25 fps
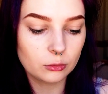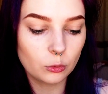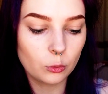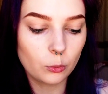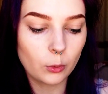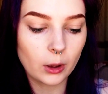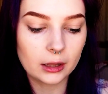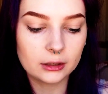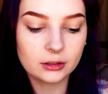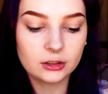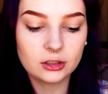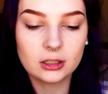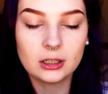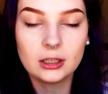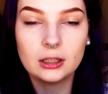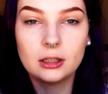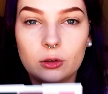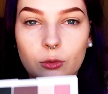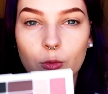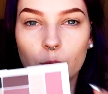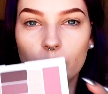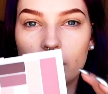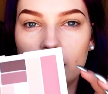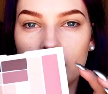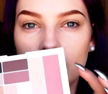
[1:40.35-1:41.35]
well together
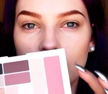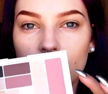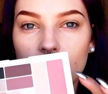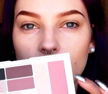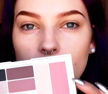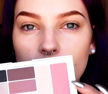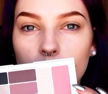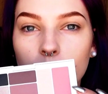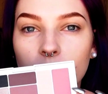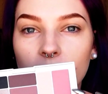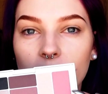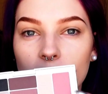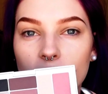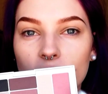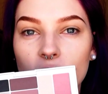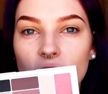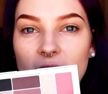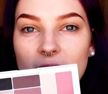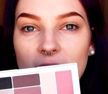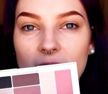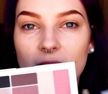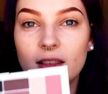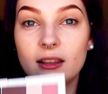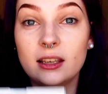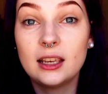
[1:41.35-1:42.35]
with the blush
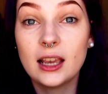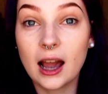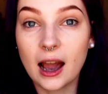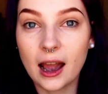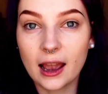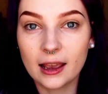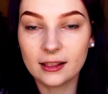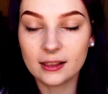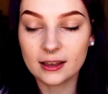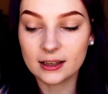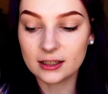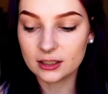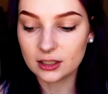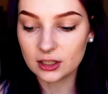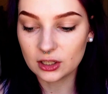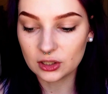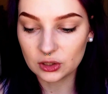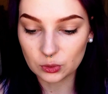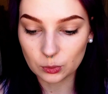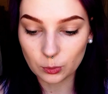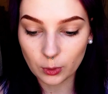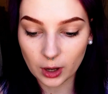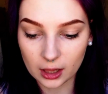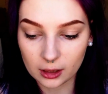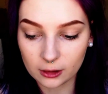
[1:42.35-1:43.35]
and the highlight
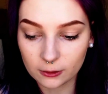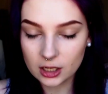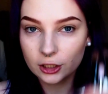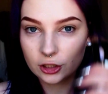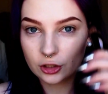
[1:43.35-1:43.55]
as well.